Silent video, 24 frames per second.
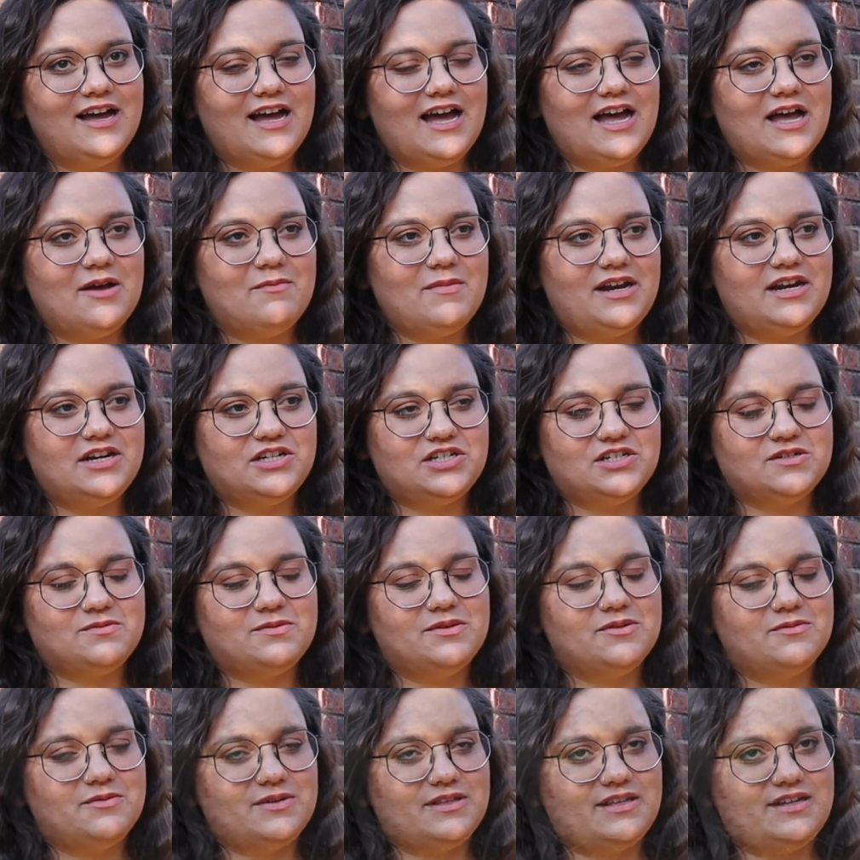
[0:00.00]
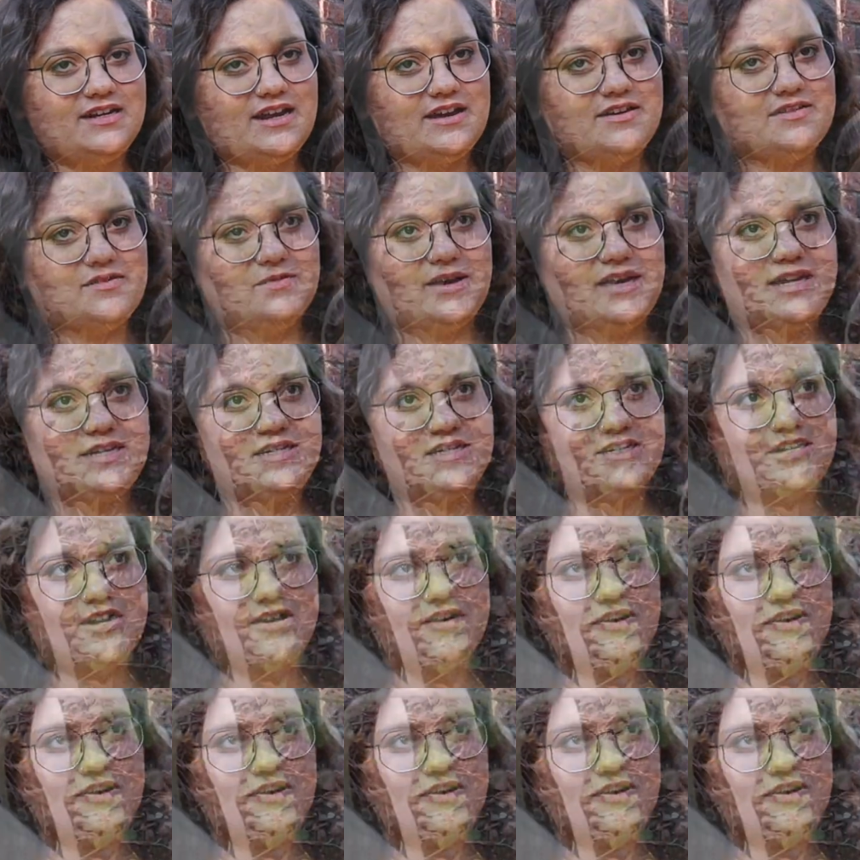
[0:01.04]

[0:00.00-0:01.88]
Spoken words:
and it's just been a really nice way to know